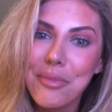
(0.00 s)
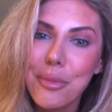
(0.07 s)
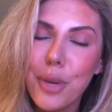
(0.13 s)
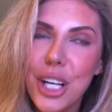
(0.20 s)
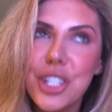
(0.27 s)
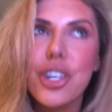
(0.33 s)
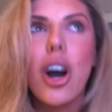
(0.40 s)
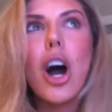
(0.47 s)

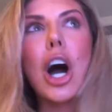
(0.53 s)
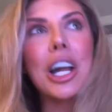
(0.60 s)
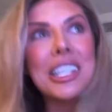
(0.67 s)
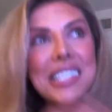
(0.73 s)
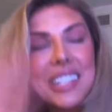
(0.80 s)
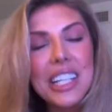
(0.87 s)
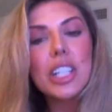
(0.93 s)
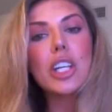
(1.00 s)
which
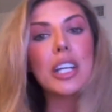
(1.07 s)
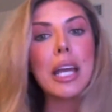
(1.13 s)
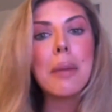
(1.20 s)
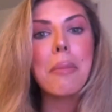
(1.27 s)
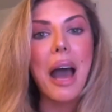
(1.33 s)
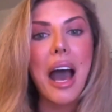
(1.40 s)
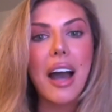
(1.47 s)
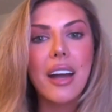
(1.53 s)
honestly,
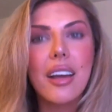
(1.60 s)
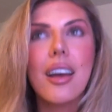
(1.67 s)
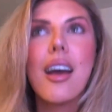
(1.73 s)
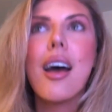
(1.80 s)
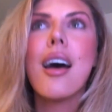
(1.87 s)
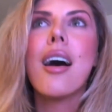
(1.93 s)
looking back,